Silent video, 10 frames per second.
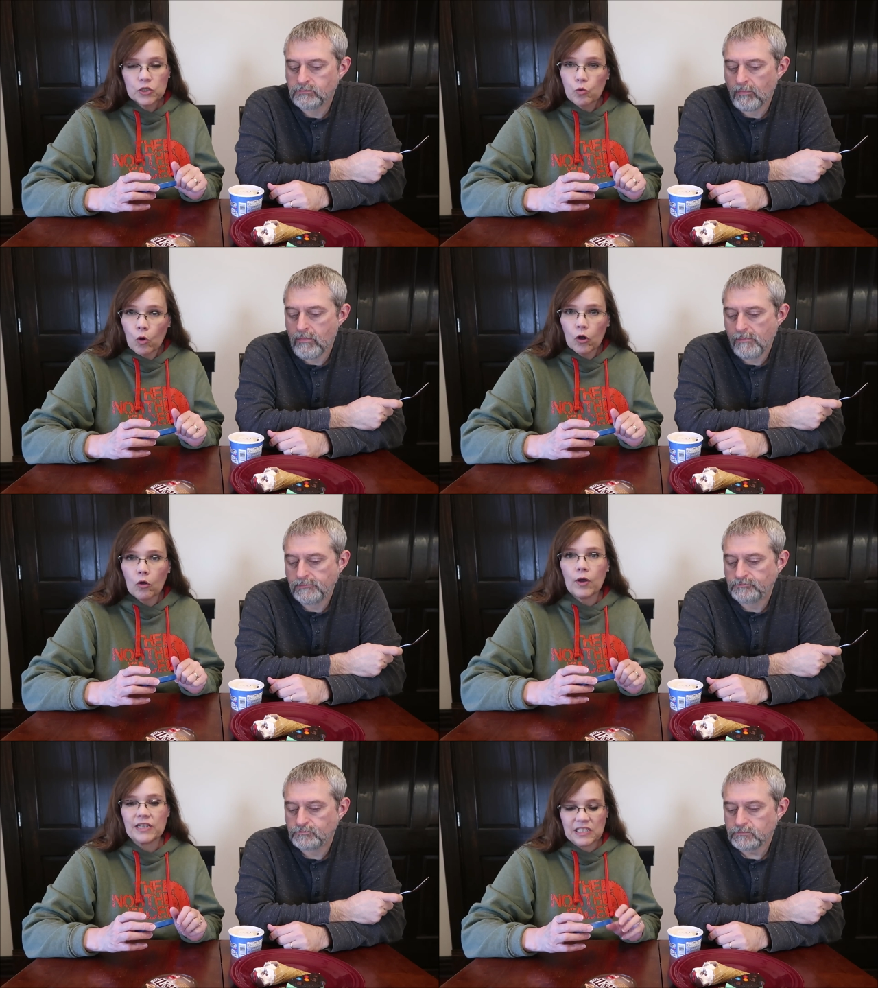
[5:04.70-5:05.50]
Speaker 1: swirl,
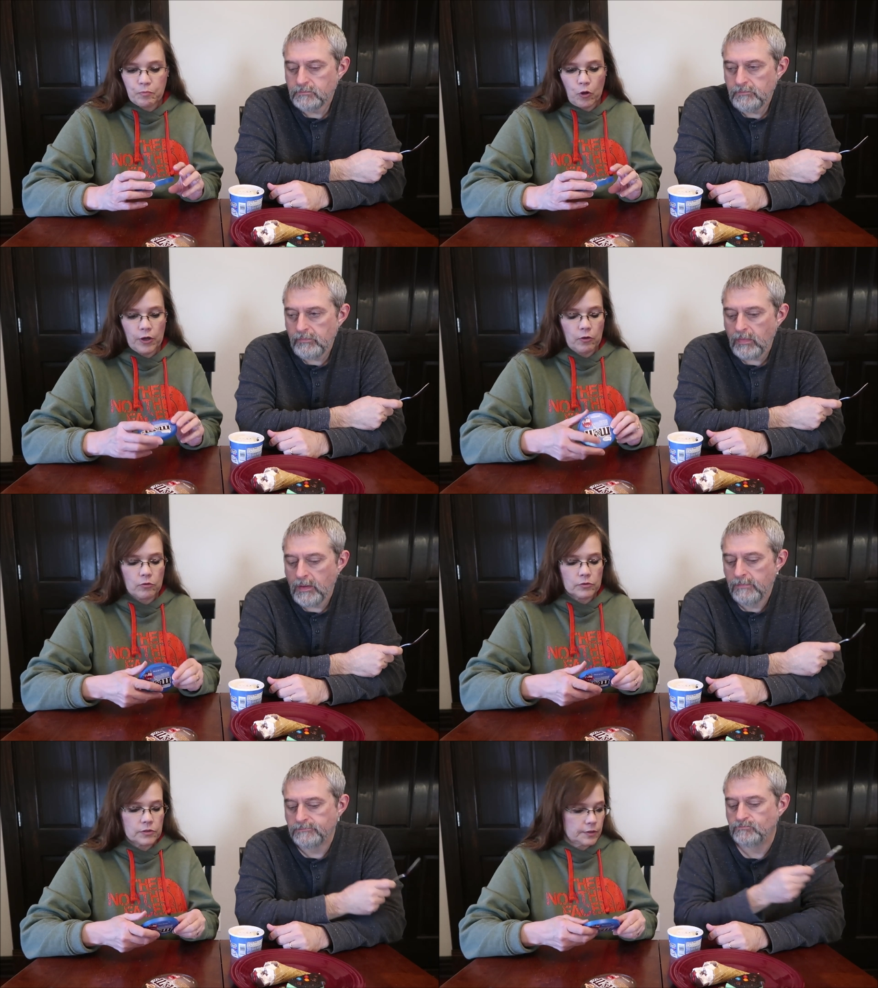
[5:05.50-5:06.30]
and
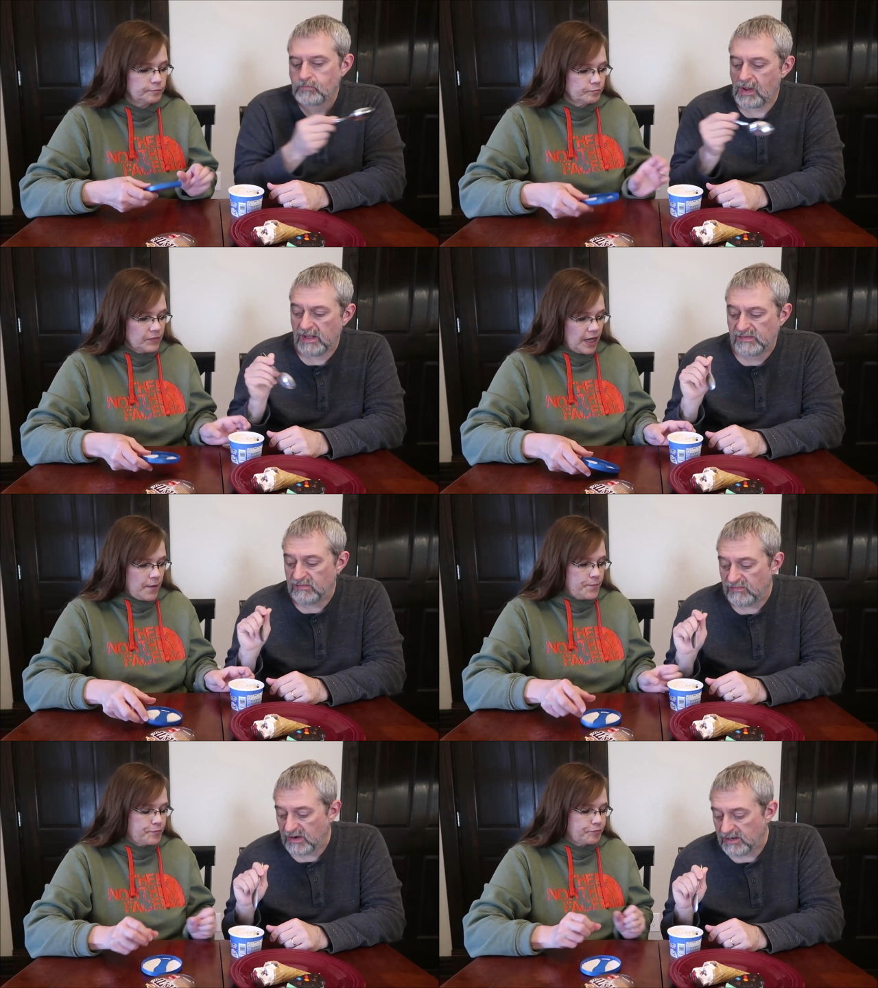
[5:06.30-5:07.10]
sprinkles.
Speaker 2: I see
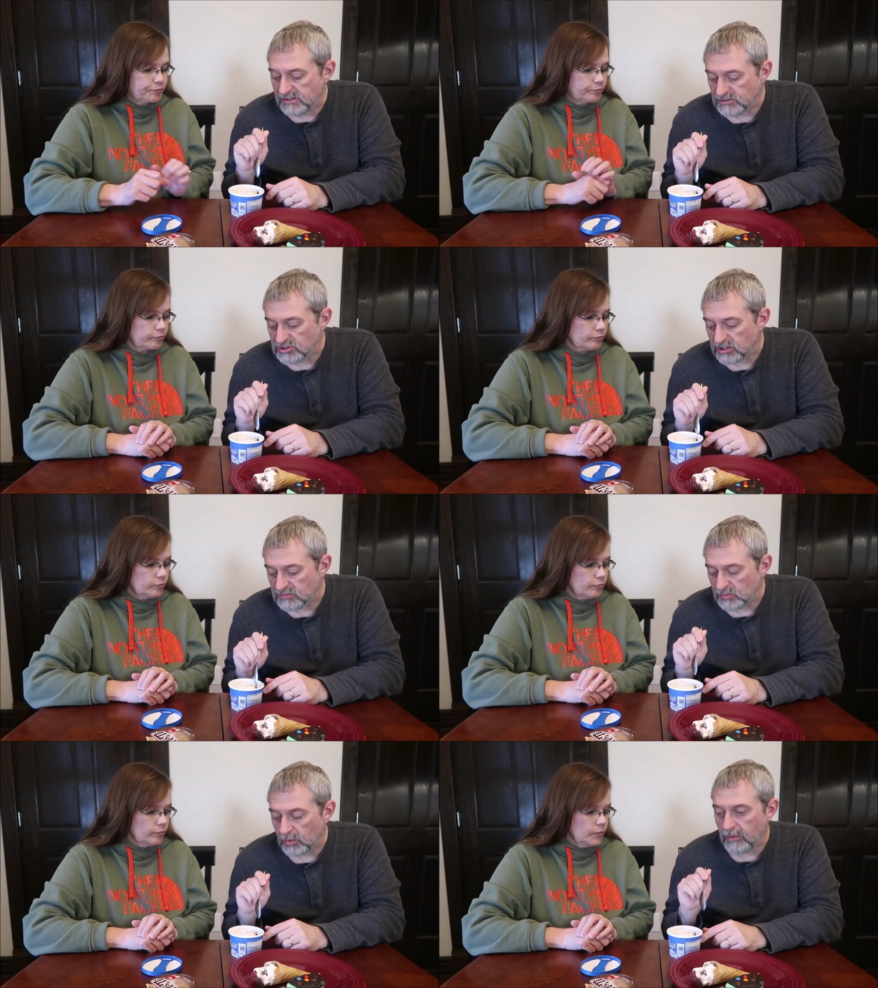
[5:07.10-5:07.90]
very little chocolate
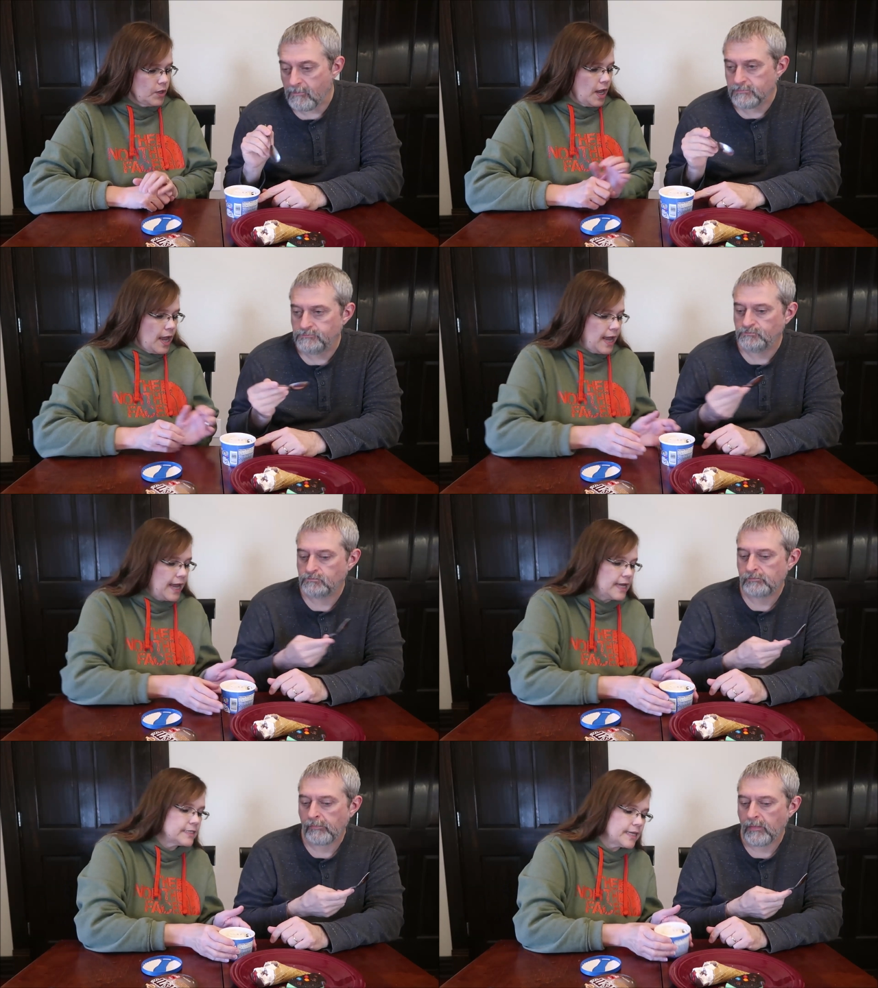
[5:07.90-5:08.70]
swirls.
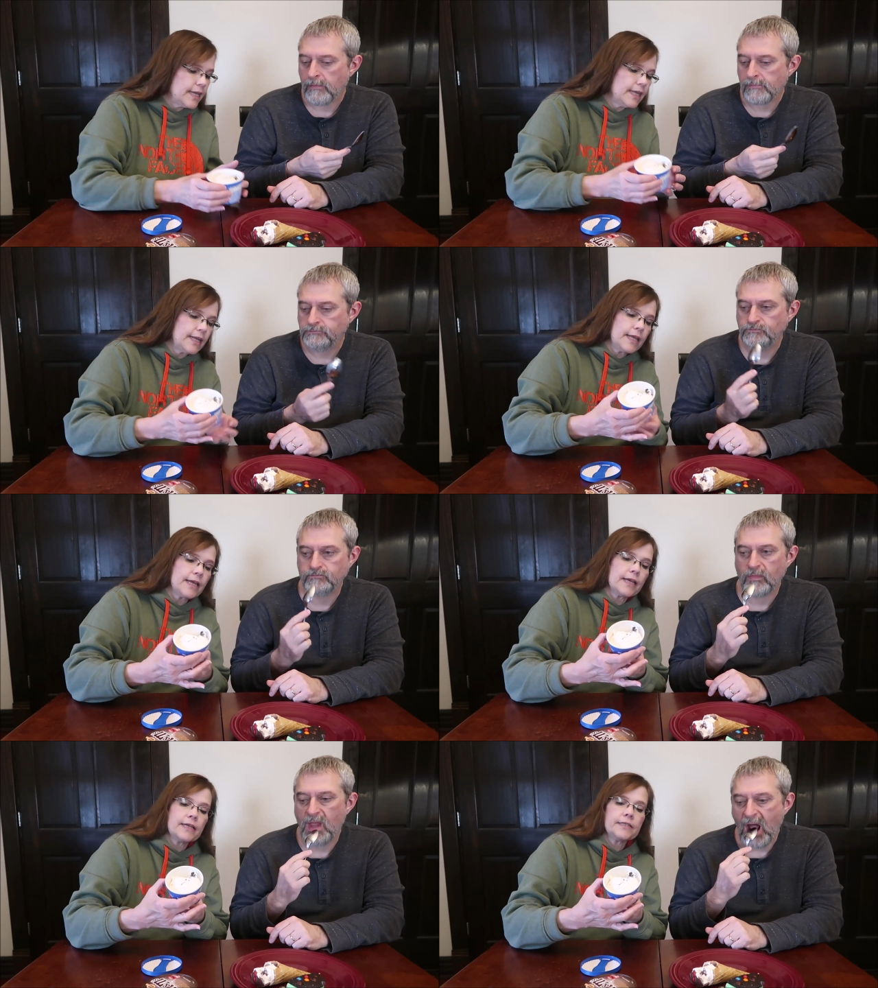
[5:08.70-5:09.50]
Speaker 1: And it
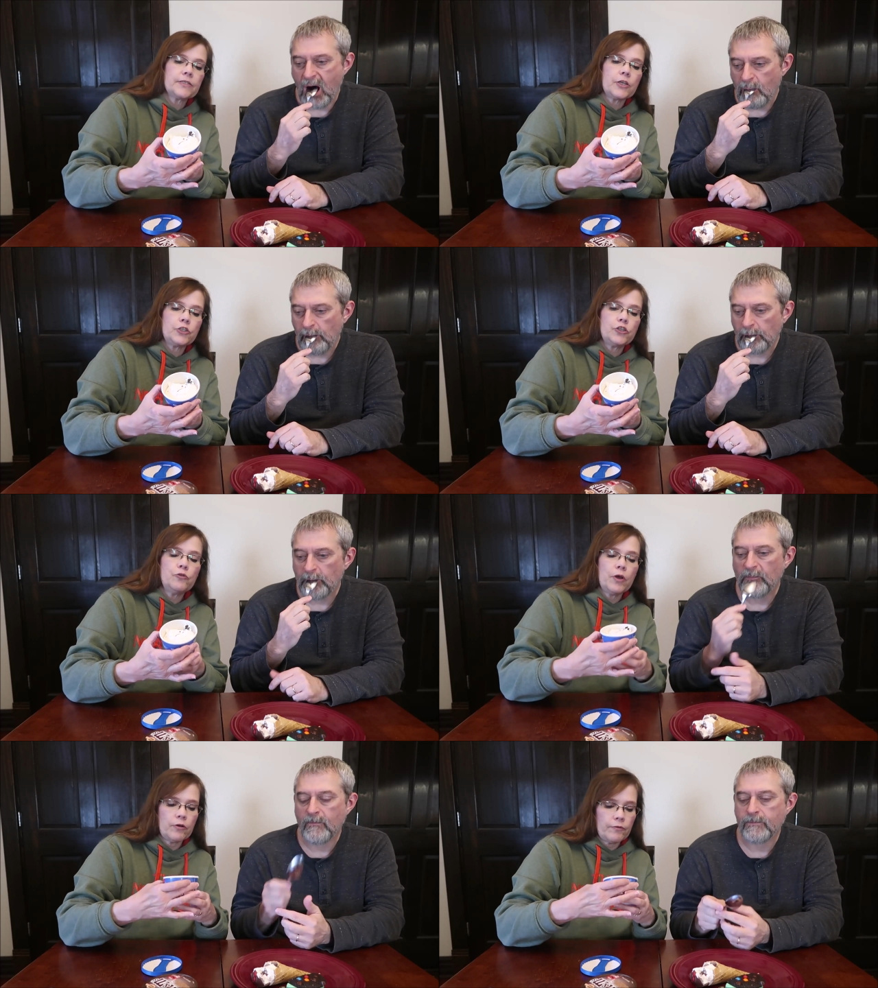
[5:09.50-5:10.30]
is
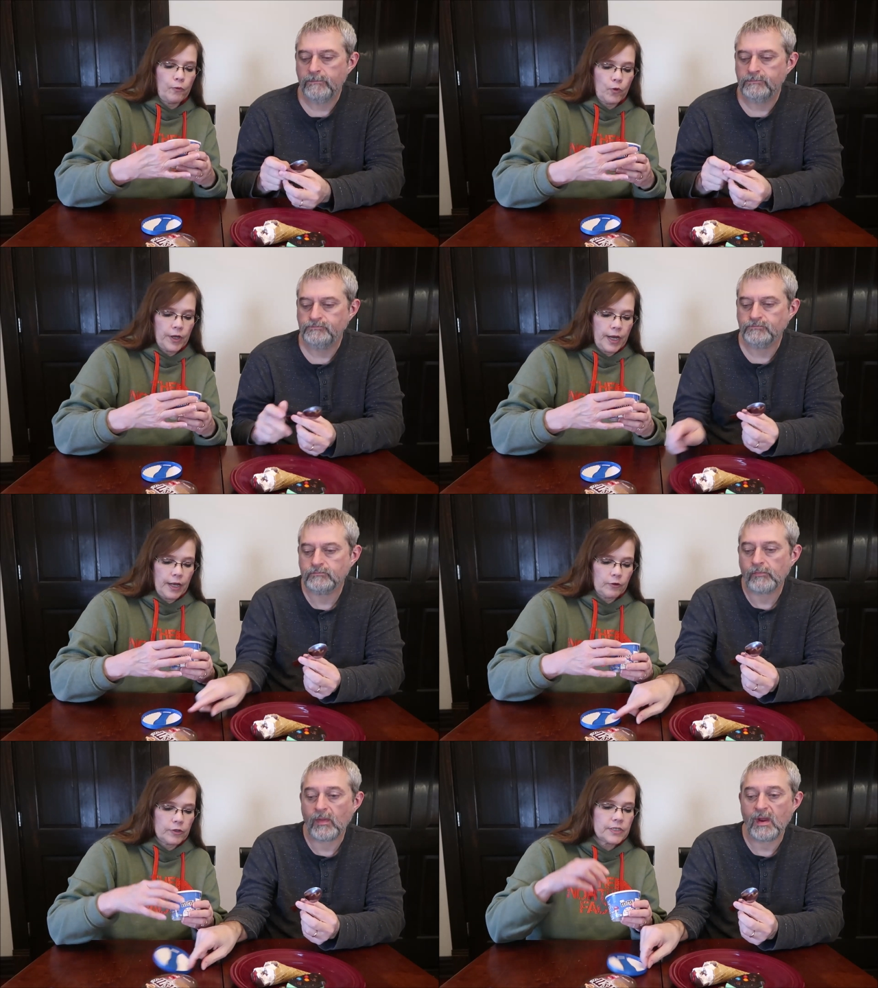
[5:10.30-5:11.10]
240
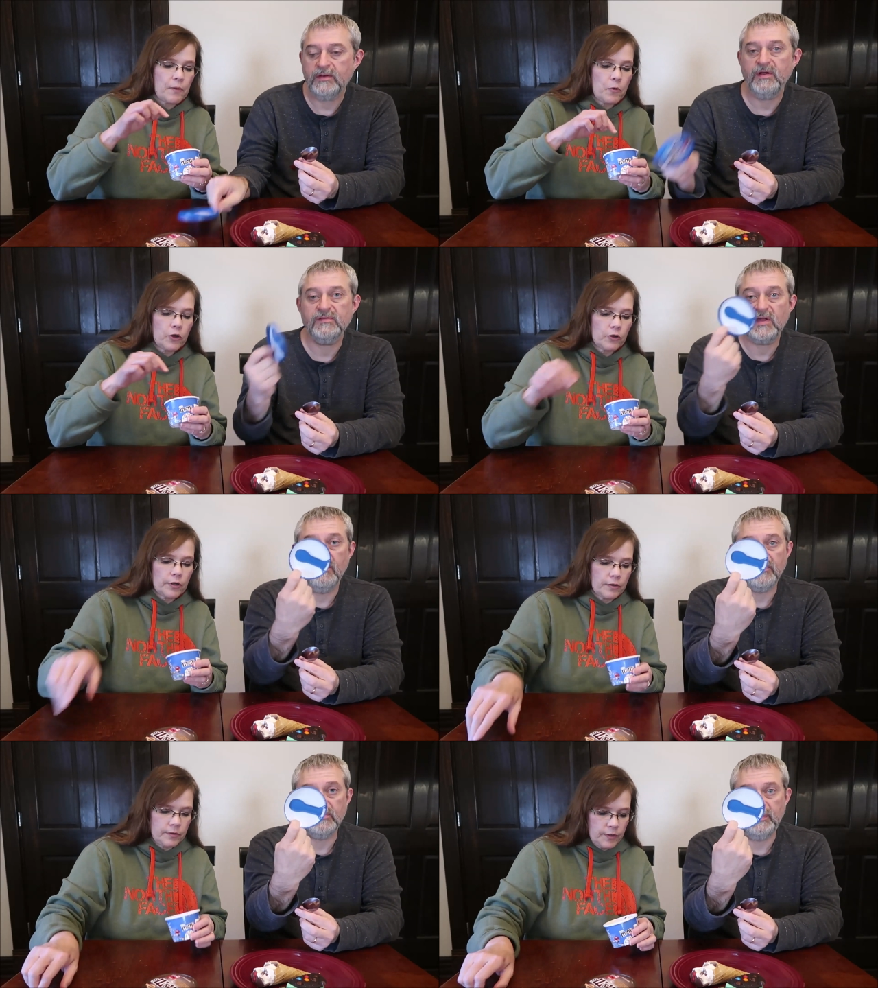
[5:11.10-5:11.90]
calories. I'm wondering
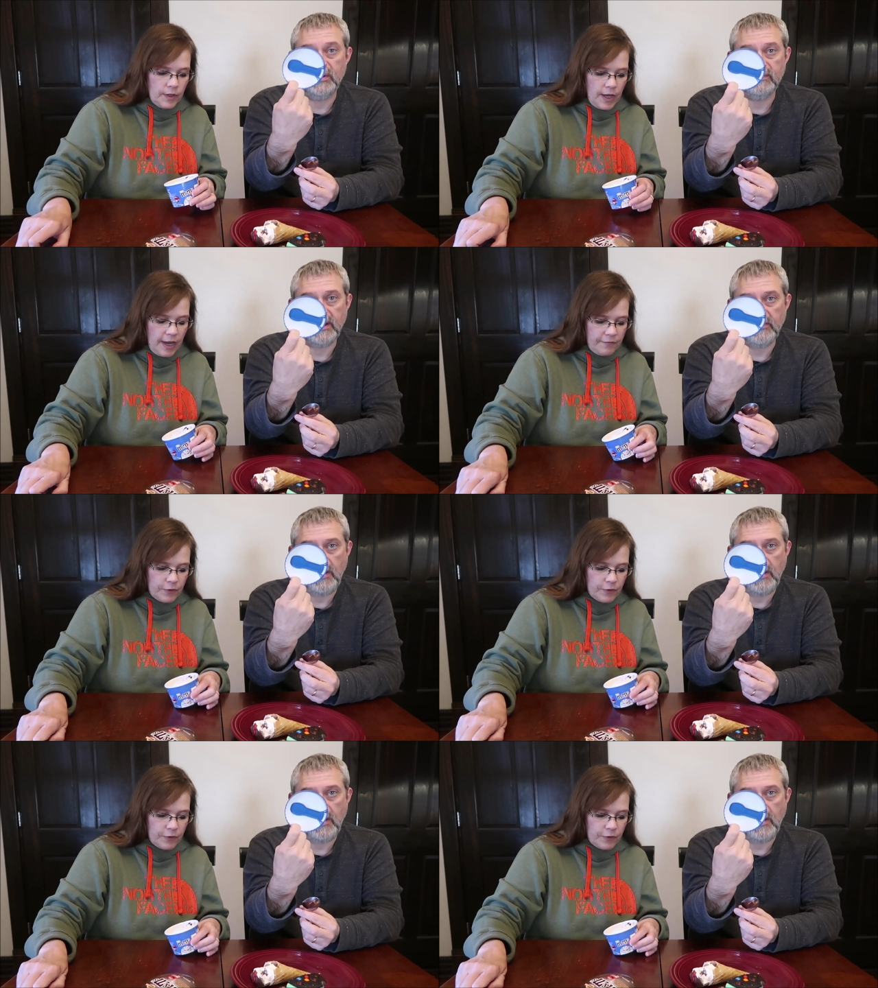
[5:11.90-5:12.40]
if